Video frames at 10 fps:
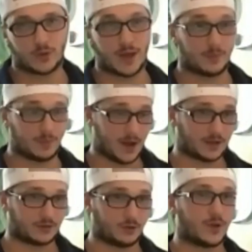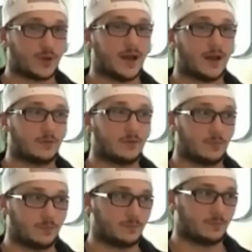We had a pastor. We had
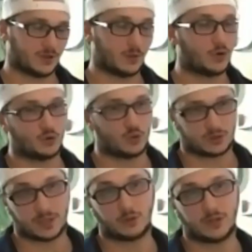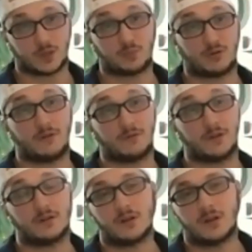someone who was labeled as a prophet.